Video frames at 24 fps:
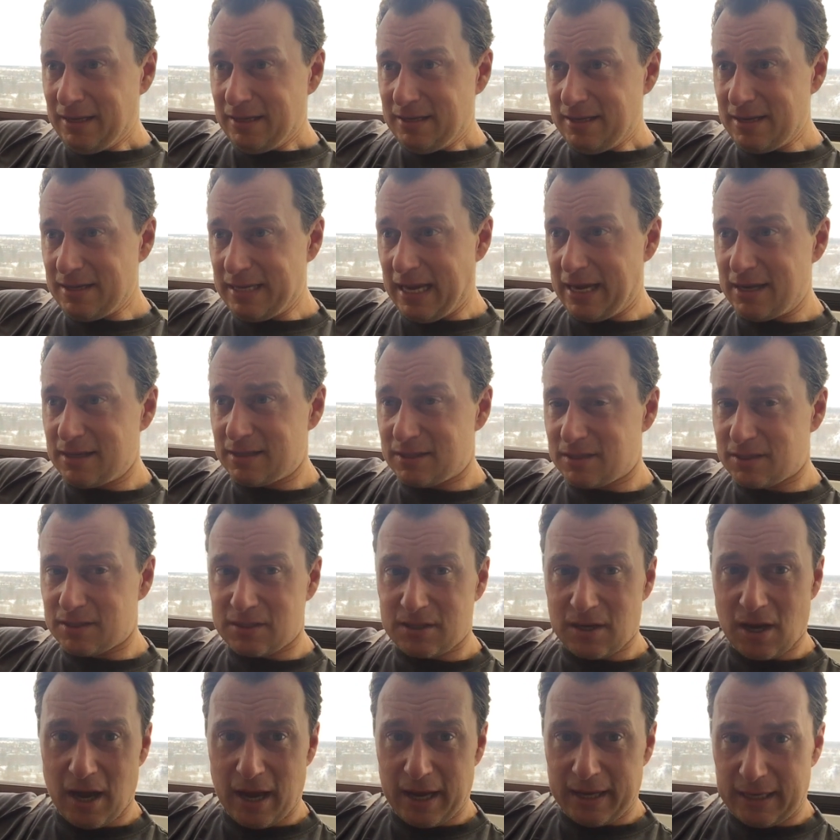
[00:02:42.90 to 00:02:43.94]
Today's
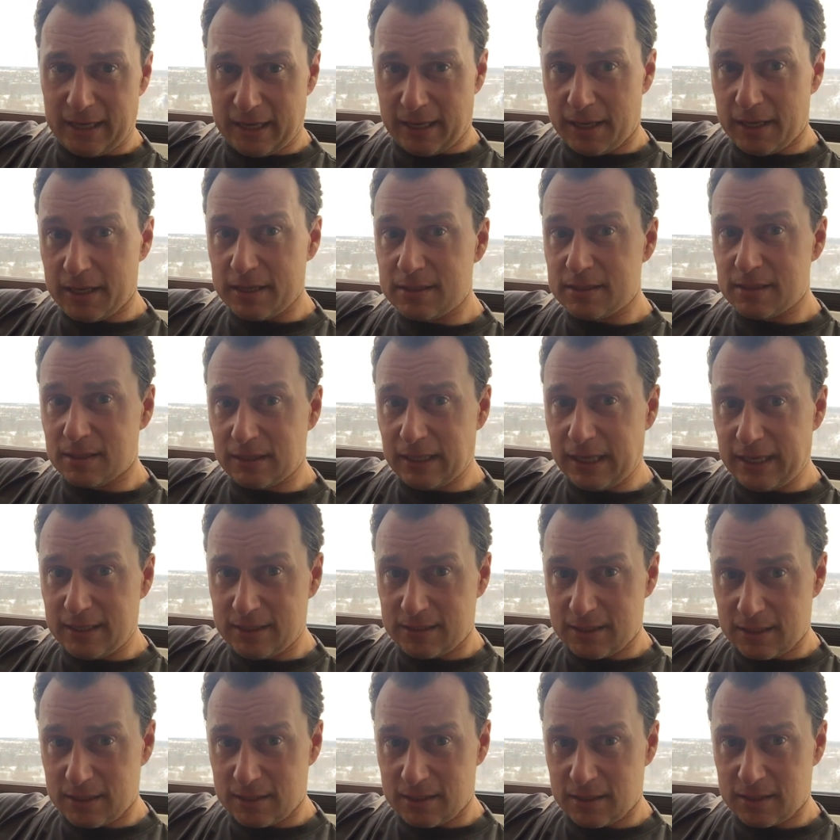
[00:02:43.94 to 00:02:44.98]
society is a
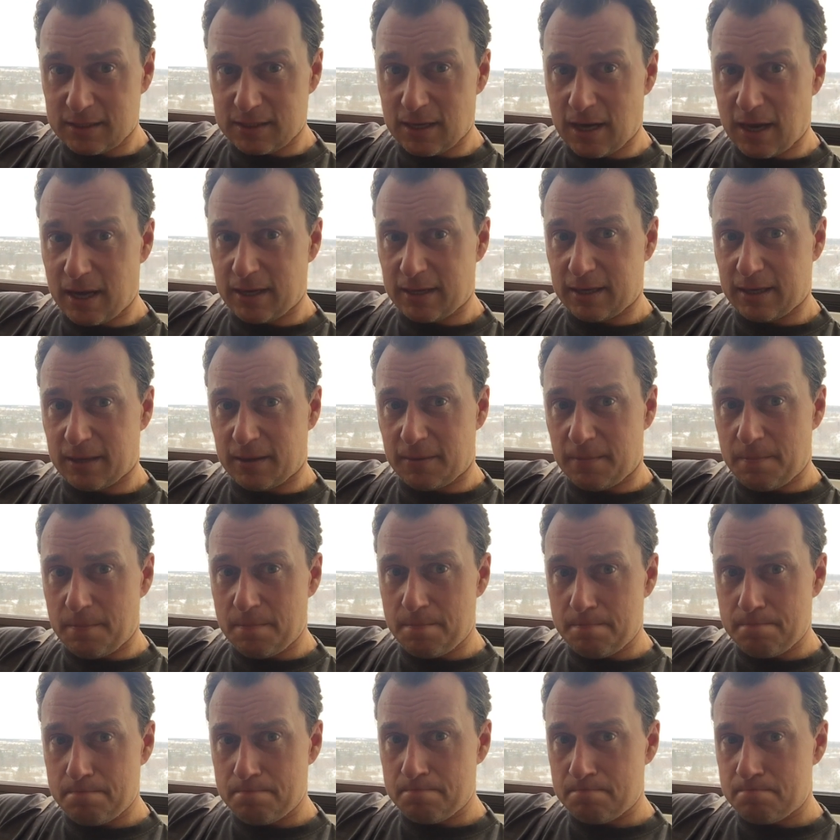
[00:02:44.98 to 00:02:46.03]
lazy society.
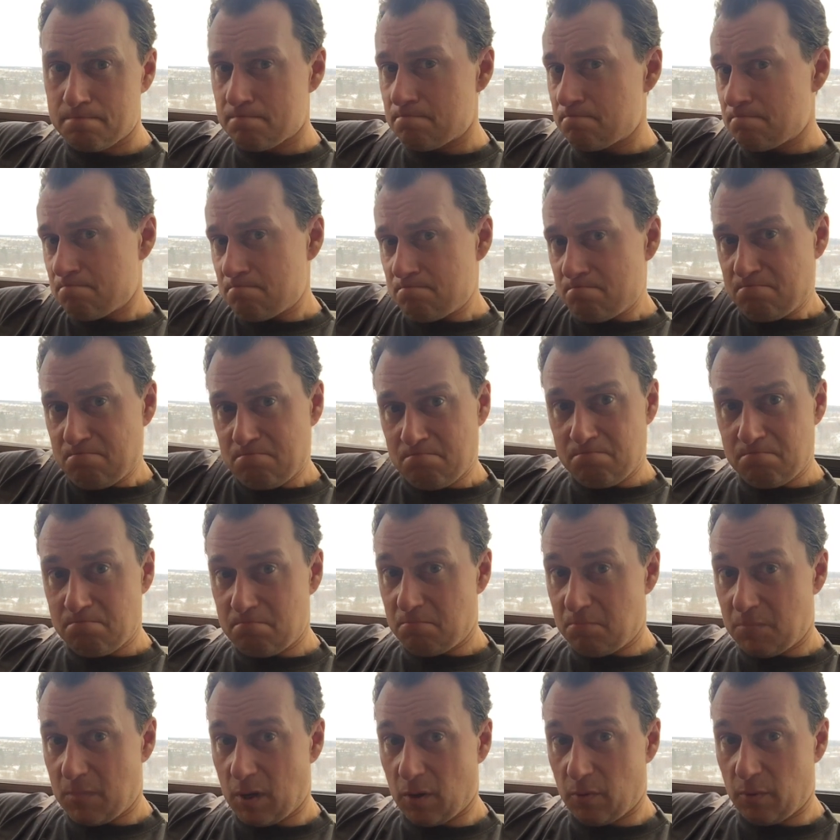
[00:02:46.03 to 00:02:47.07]

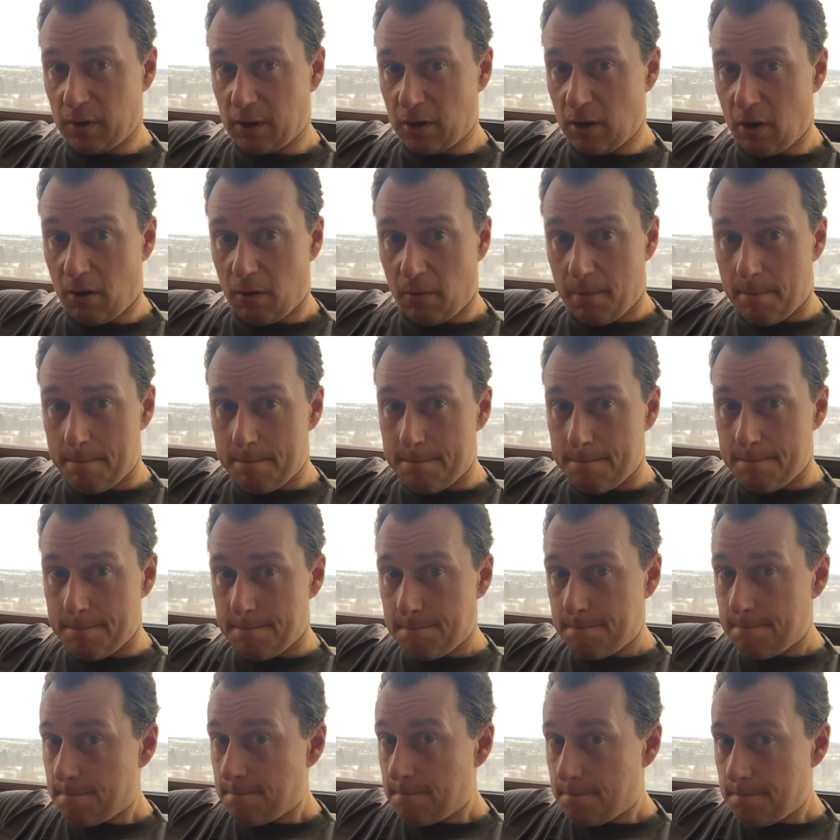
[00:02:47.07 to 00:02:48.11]
There we go.
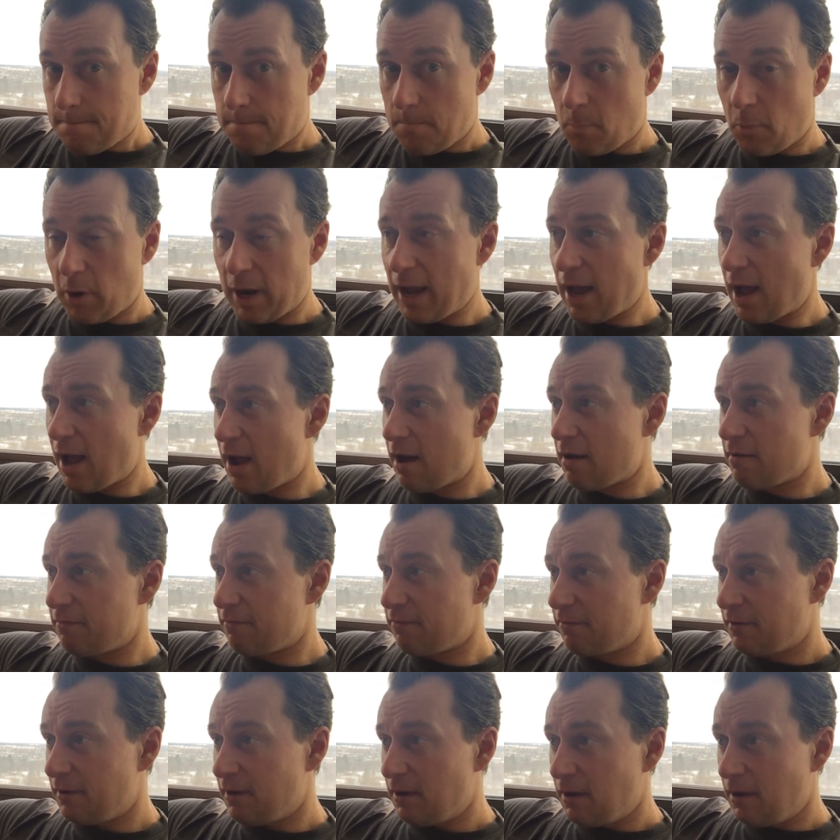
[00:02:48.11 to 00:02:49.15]
We
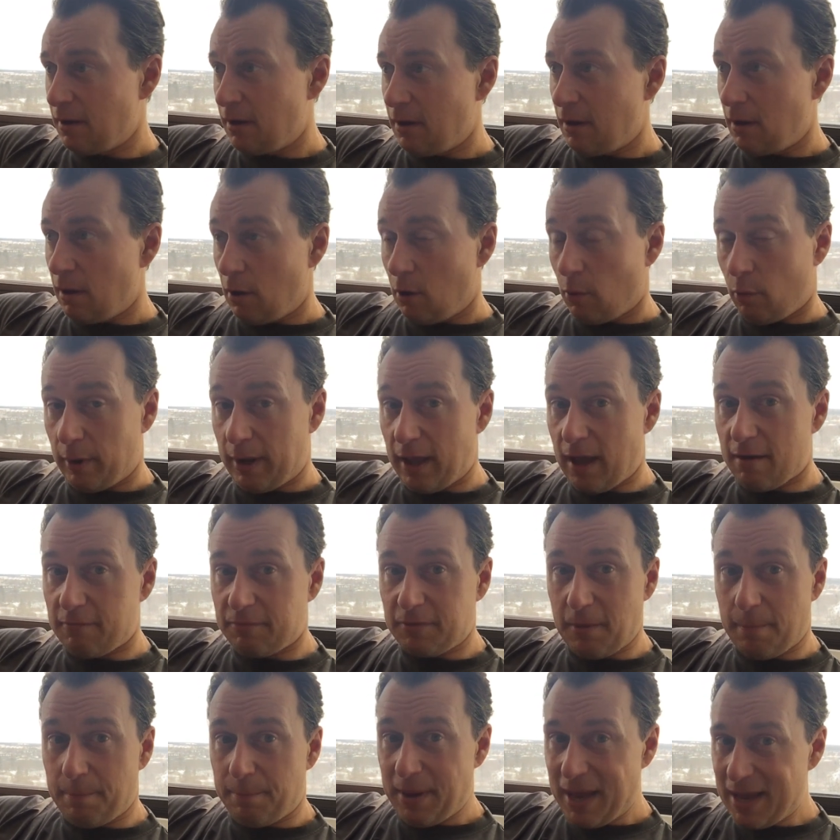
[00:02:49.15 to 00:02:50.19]
have
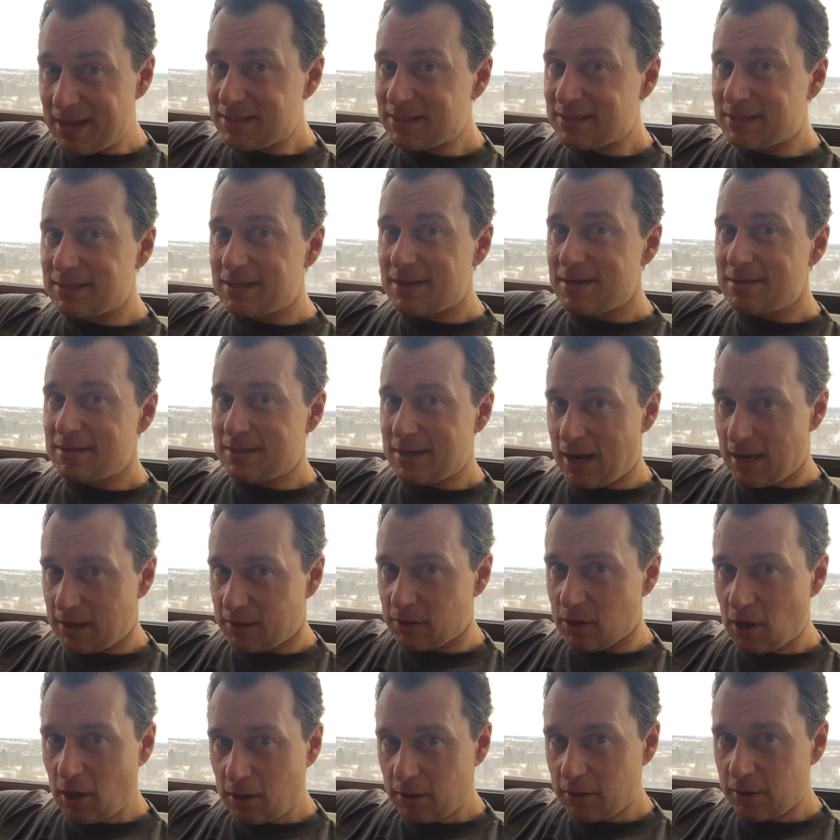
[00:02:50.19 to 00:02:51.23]
the best
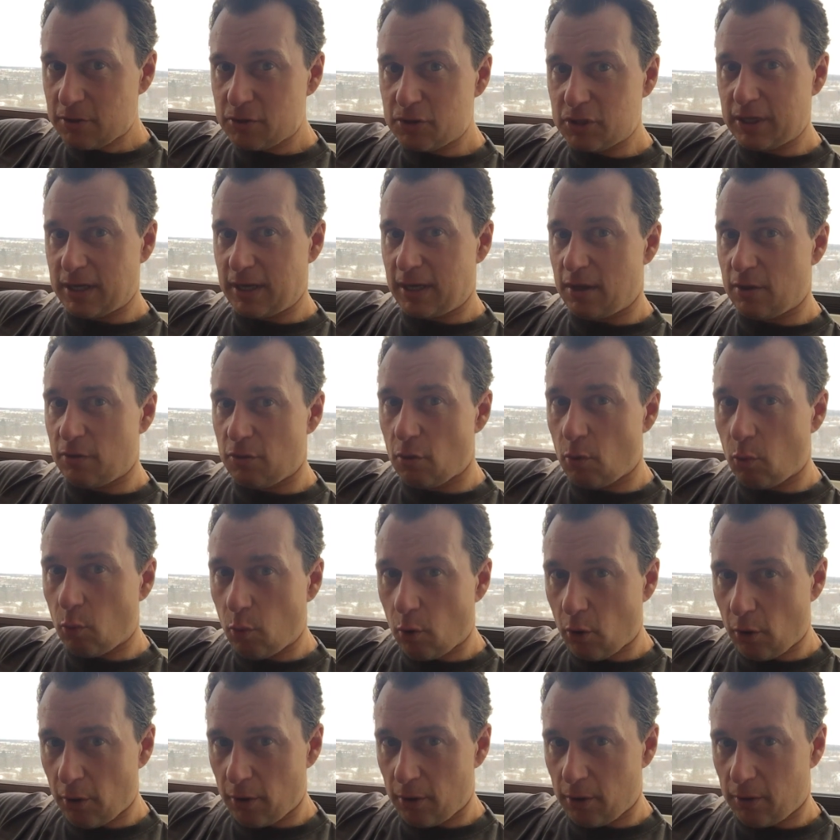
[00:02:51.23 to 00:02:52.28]
technology in the
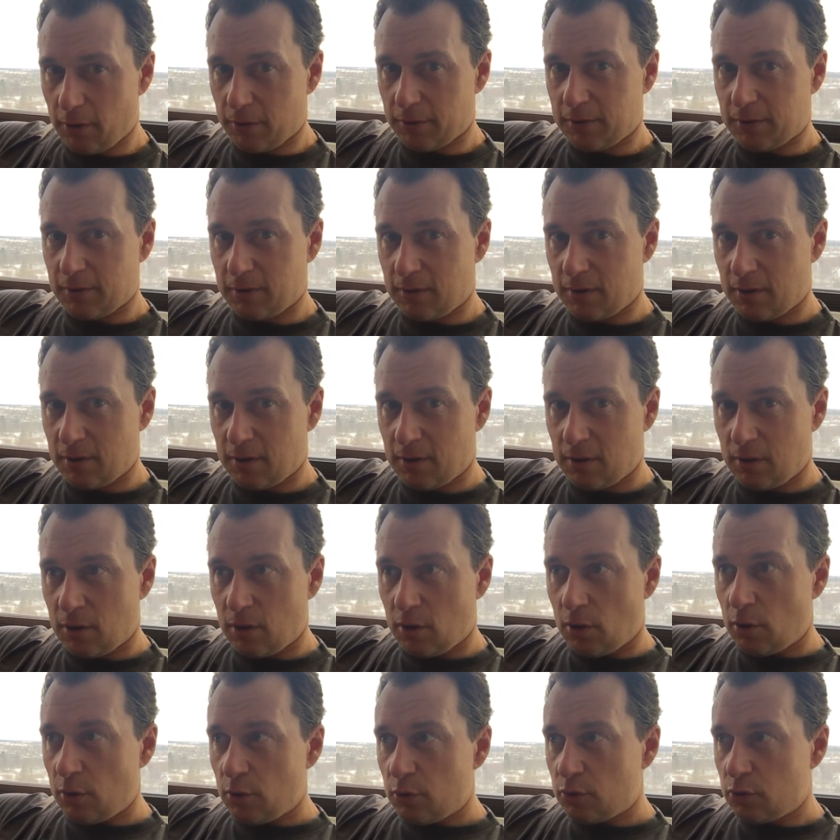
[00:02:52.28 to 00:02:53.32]
world
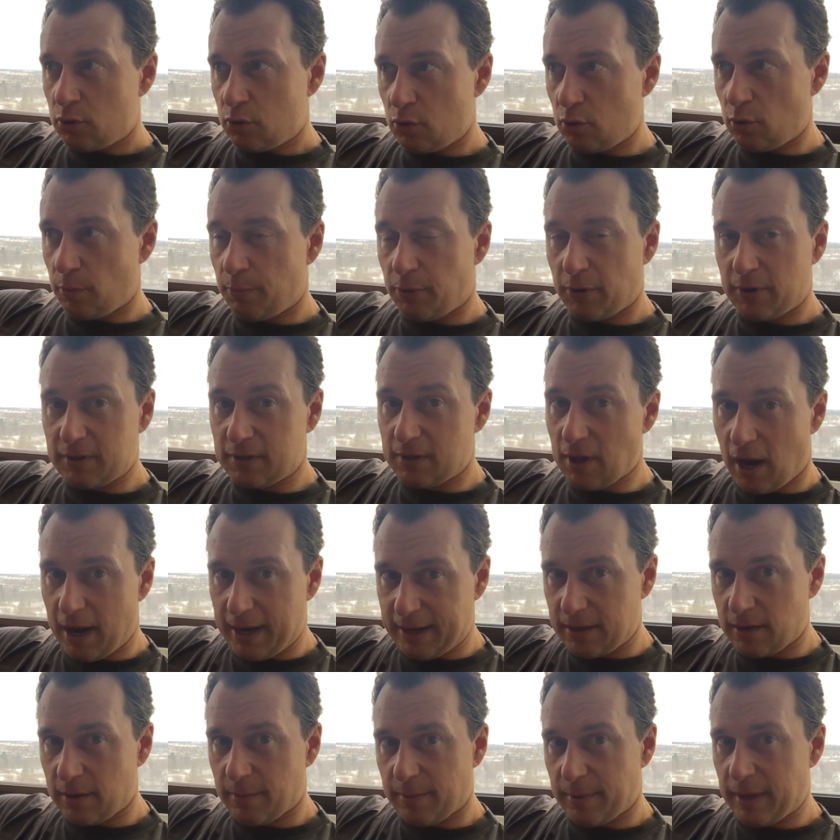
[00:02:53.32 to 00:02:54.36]
to put
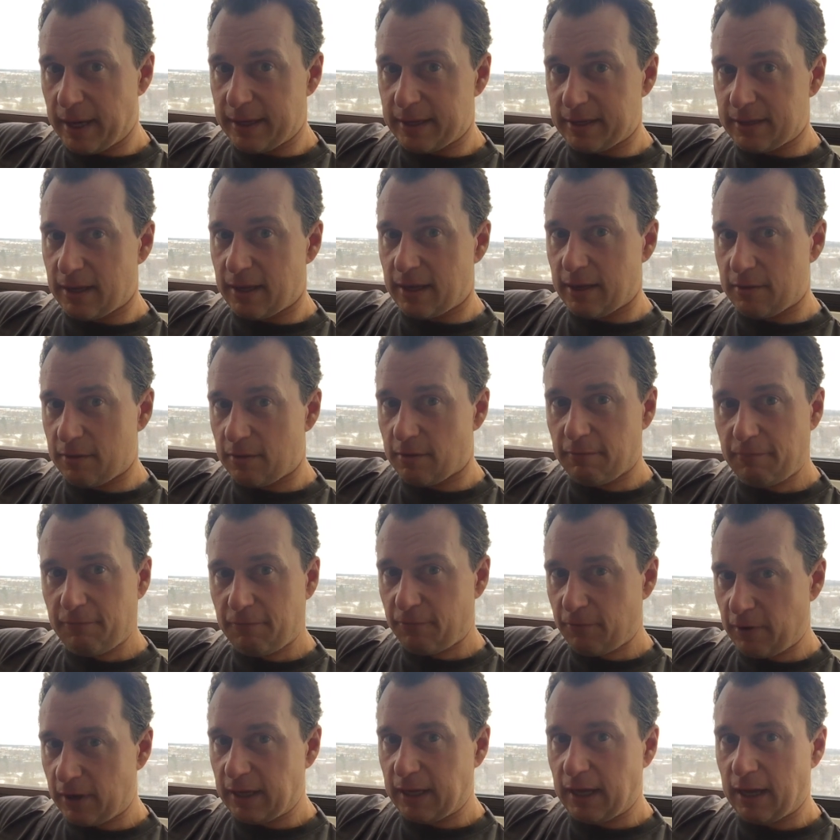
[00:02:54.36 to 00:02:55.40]
dynamite in the
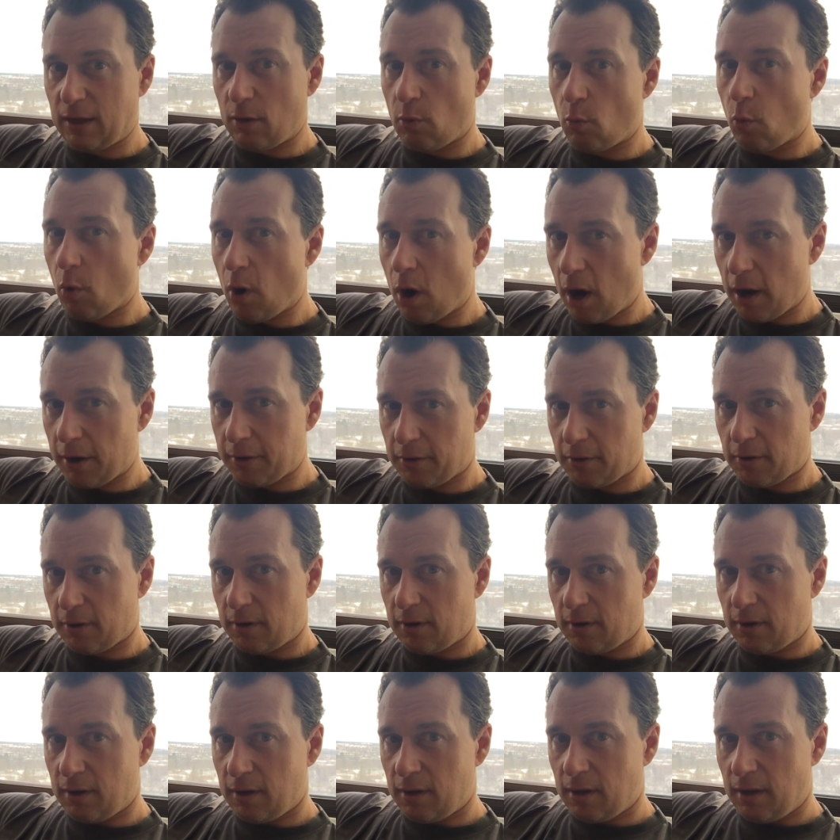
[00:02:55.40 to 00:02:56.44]
freaking water
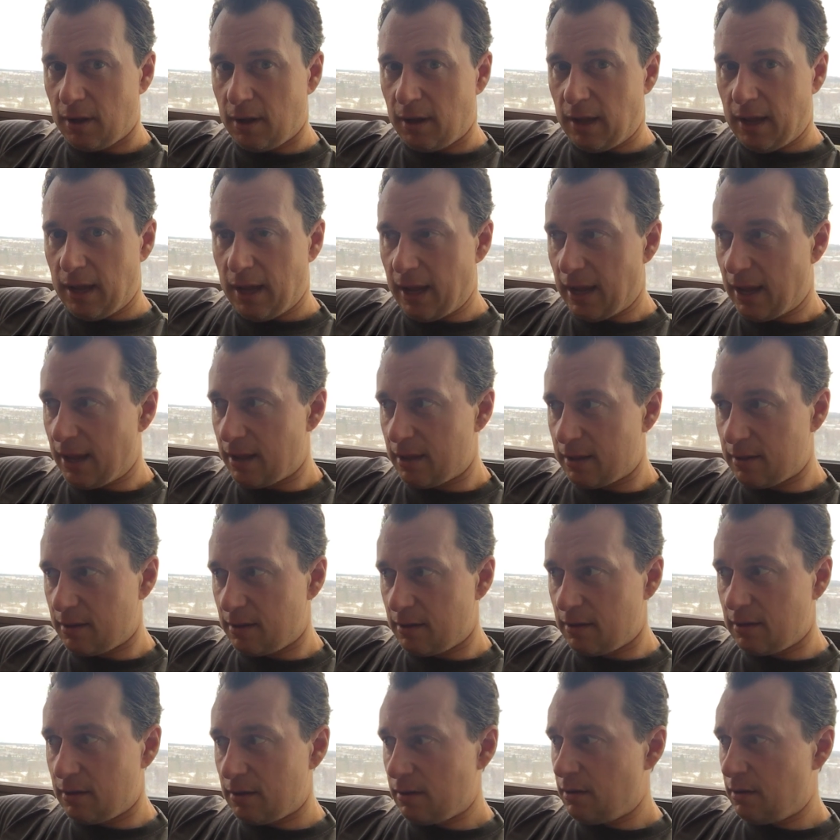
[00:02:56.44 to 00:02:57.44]
and